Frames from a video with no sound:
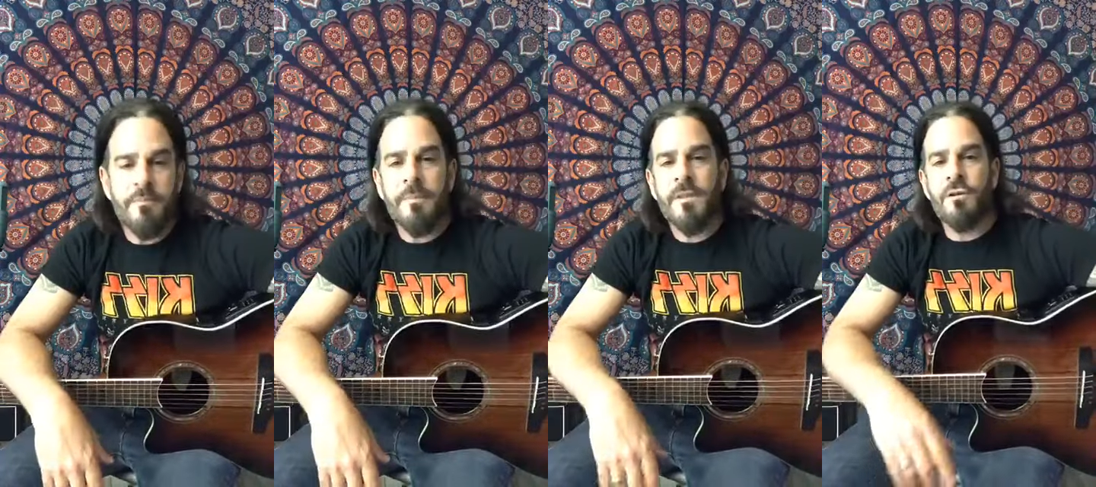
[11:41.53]

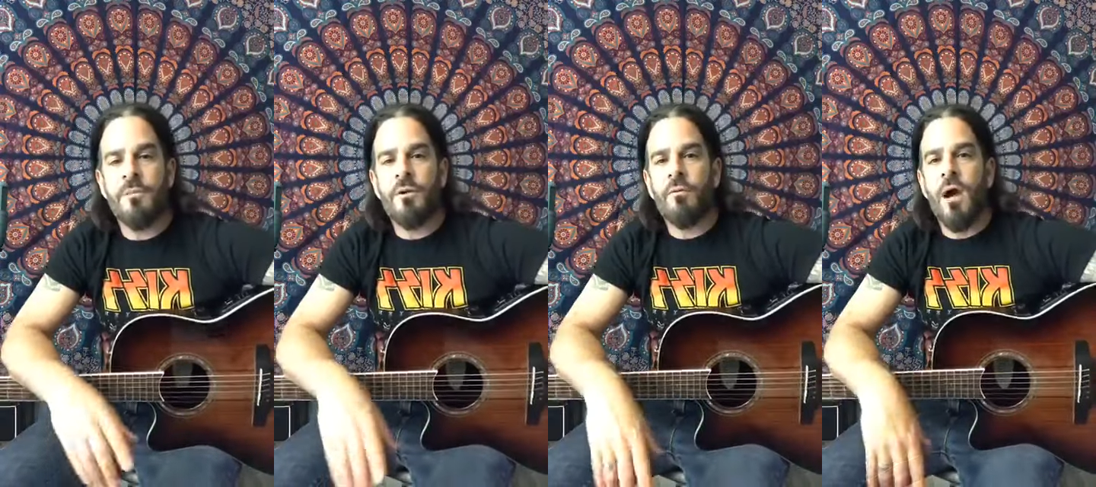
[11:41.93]
It's a little
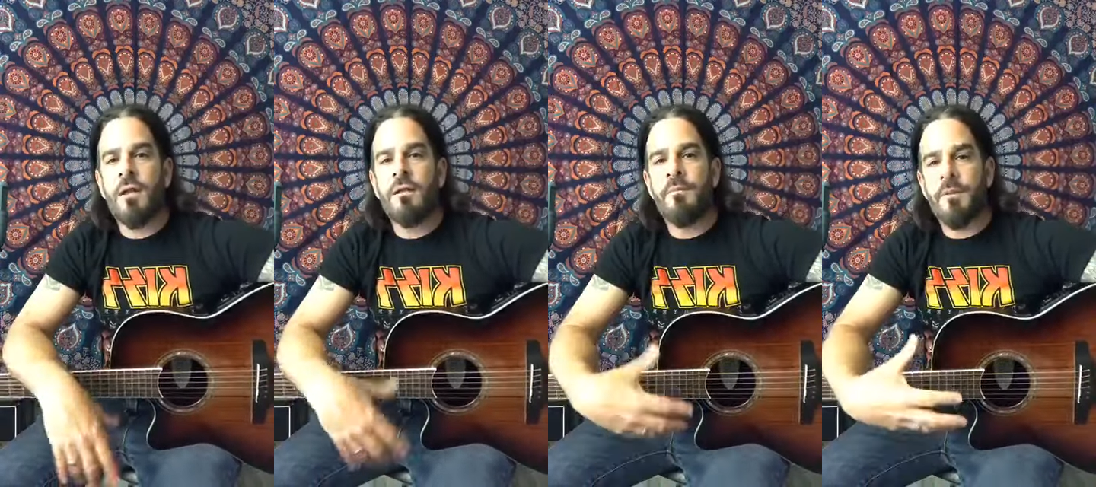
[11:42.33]
bit
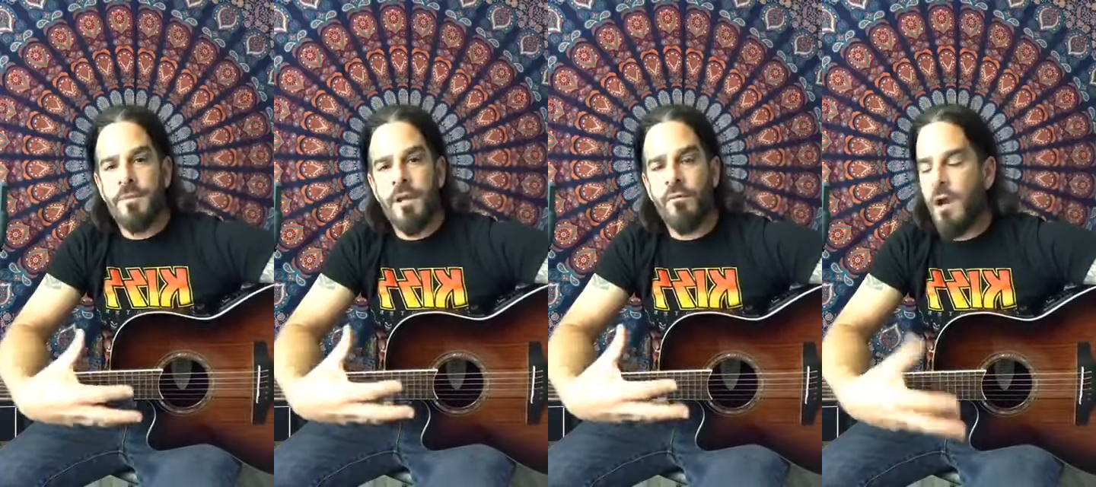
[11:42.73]
rocking. I'm going to
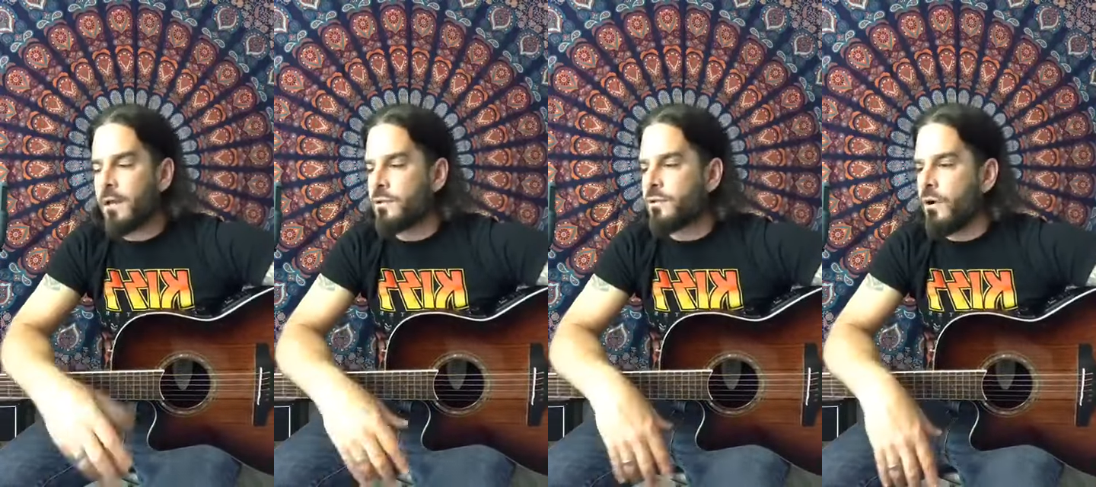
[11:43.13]
play a
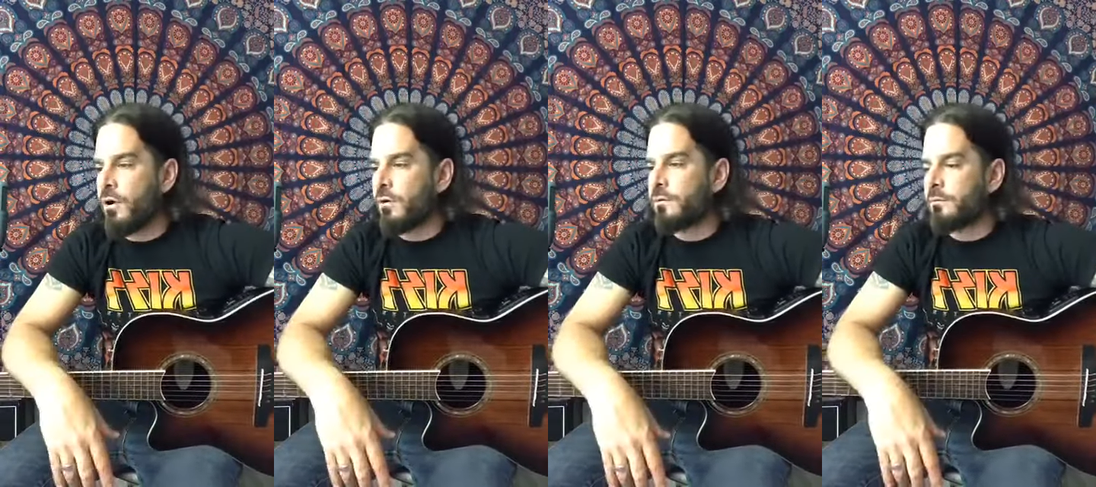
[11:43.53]
rocking
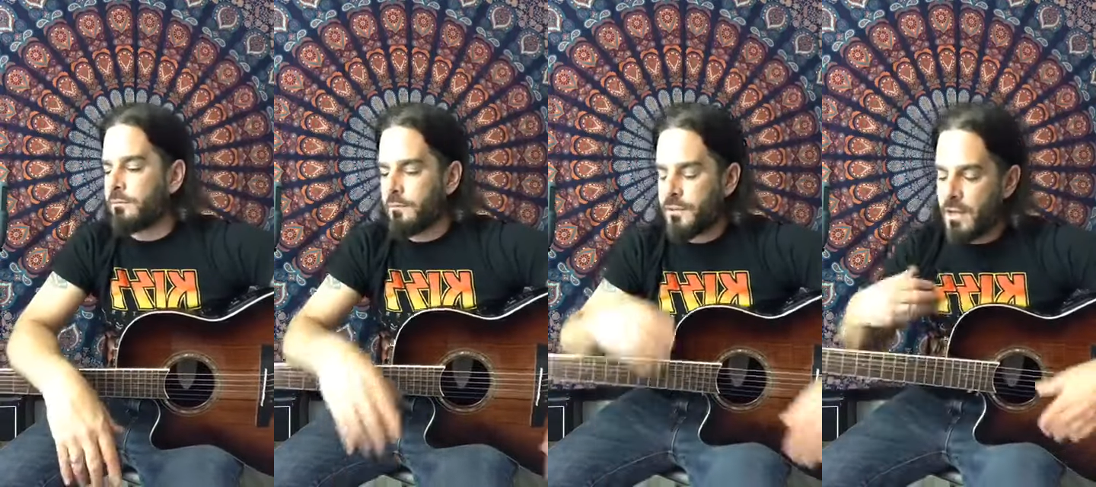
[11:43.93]
song.
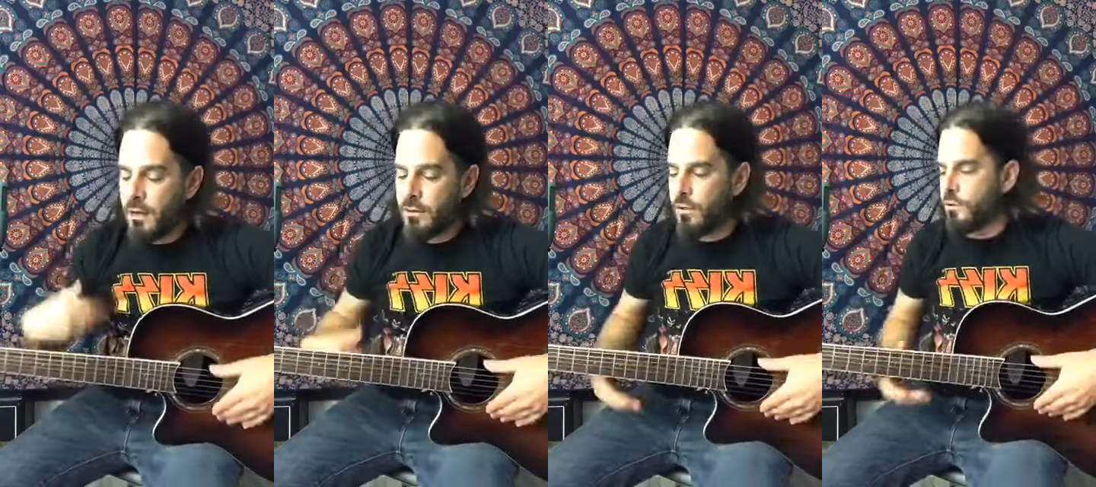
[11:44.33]
We'll see how
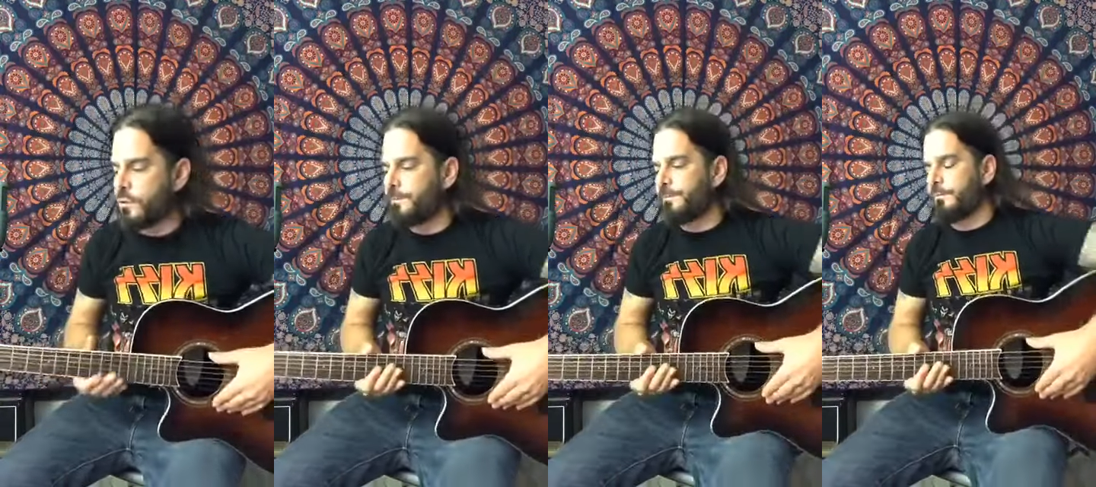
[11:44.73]
it
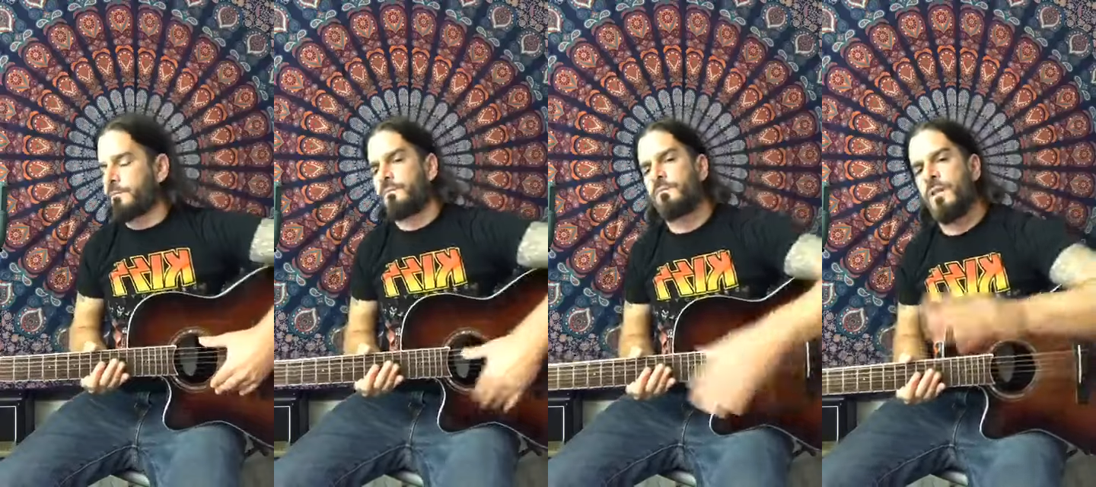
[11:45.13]
goes.
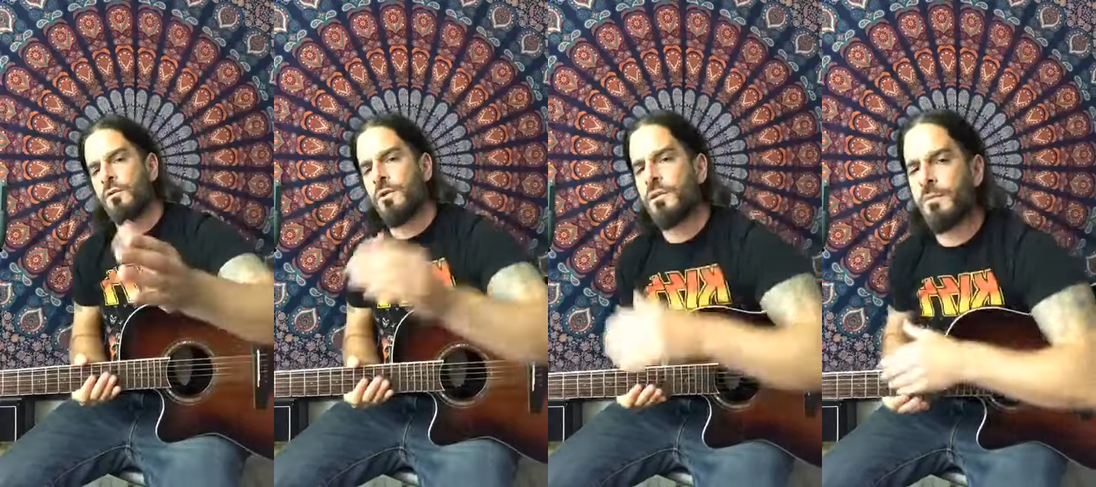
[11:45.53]
And the
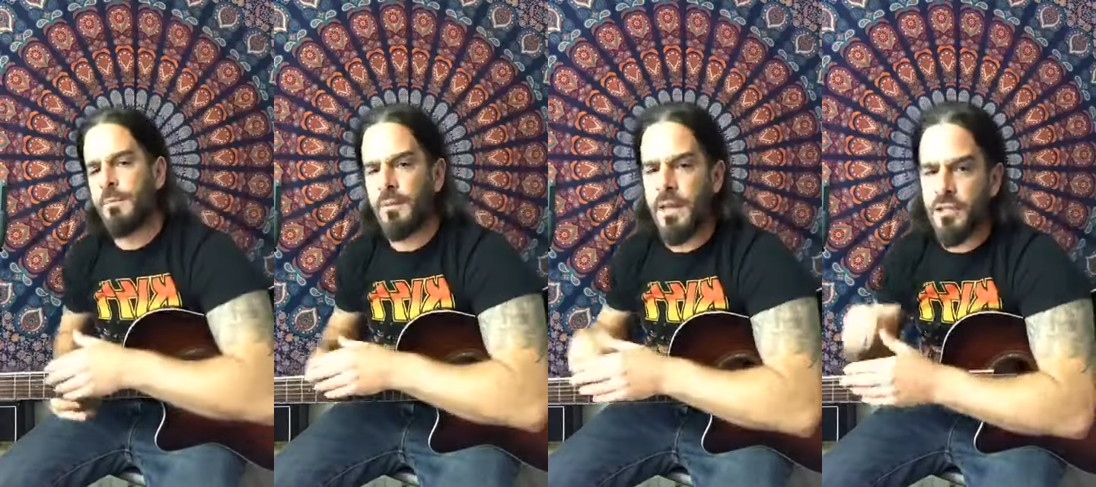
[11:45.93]
reason I'm going
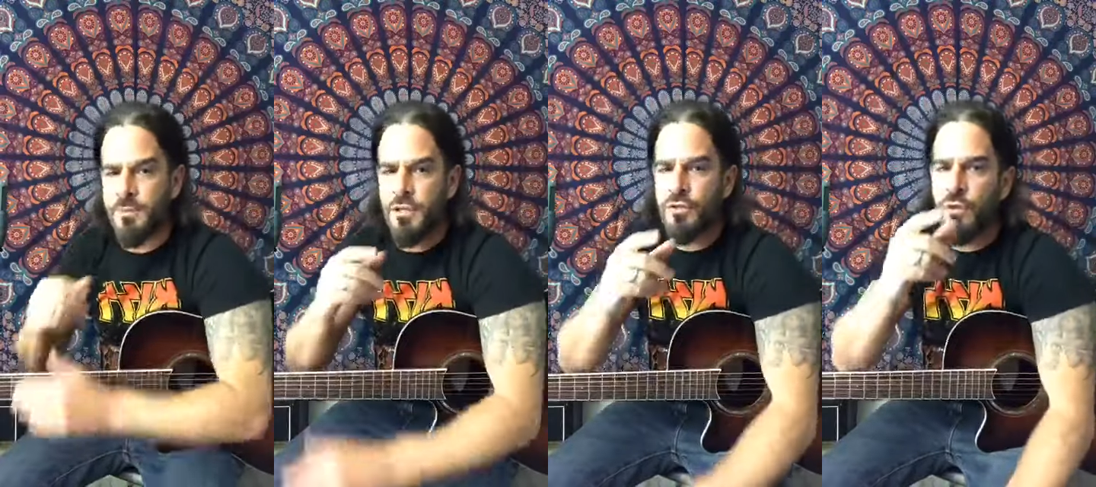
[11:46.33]
to play it is
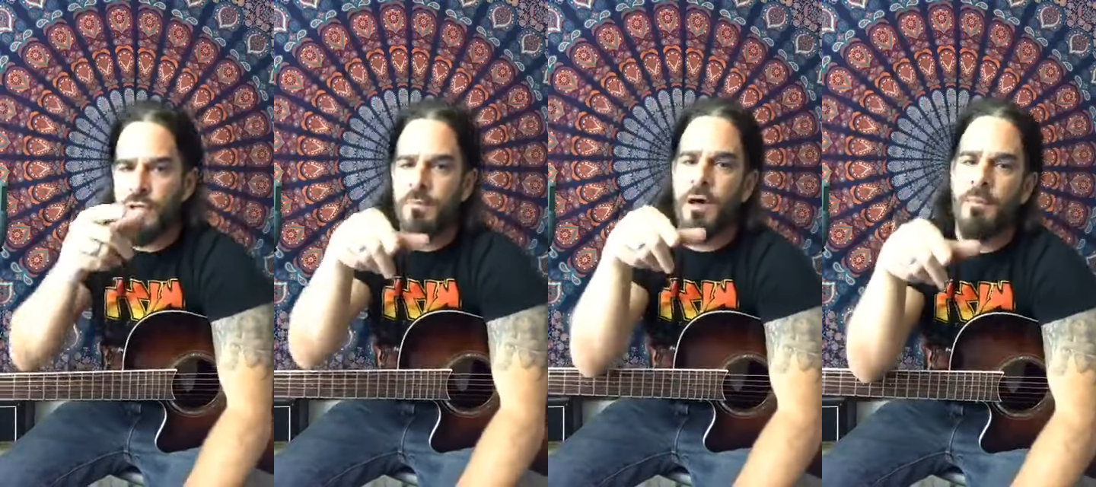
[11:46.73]
because
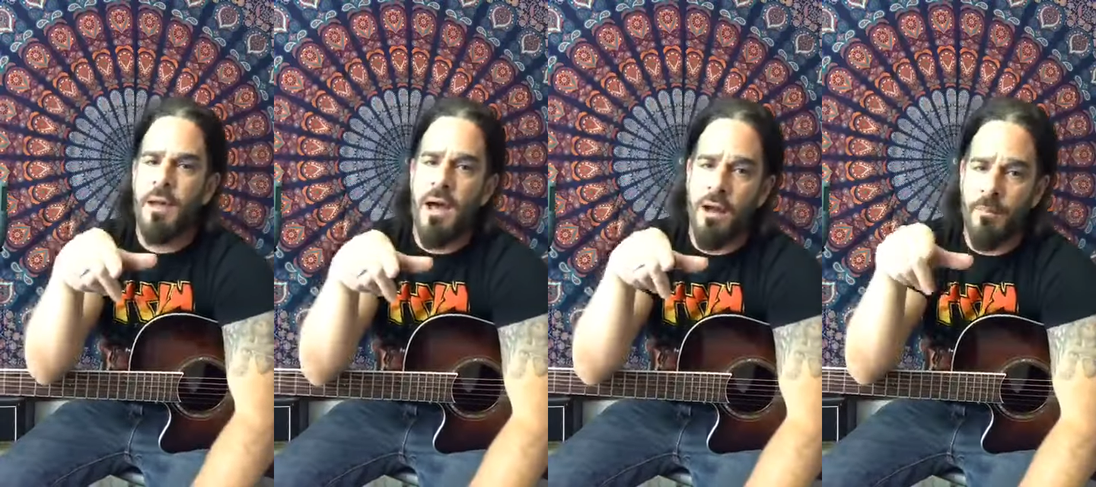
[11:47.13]
it's about my
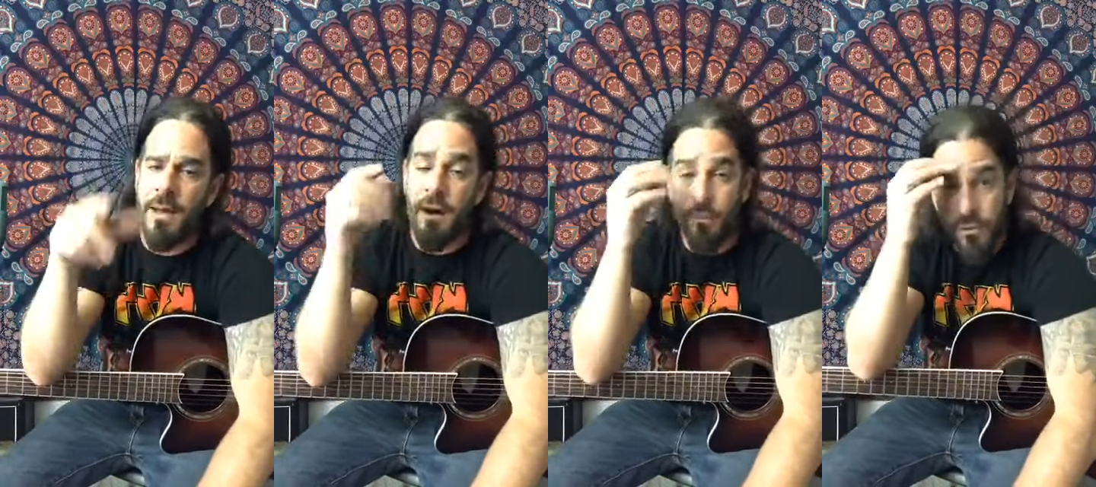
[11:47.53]
higher
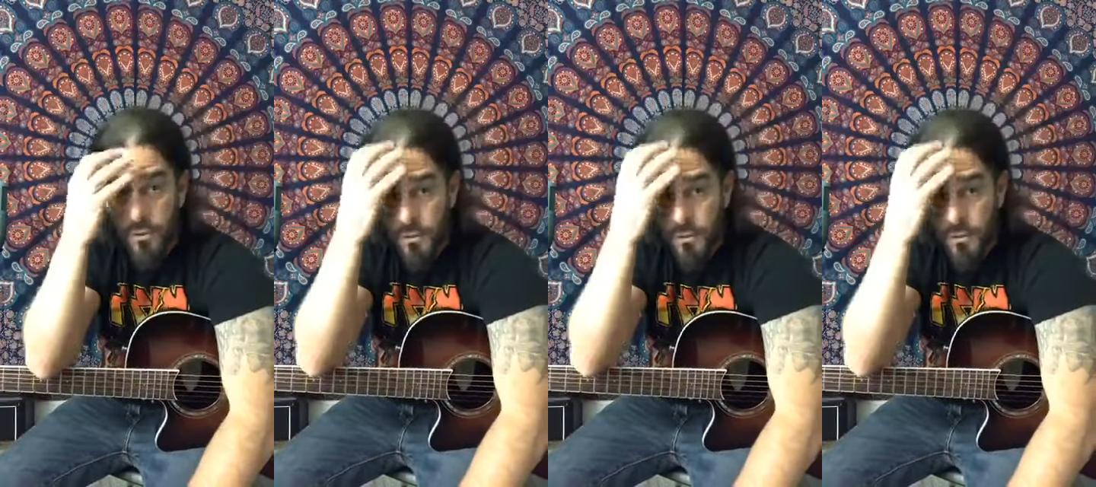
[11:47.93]
power.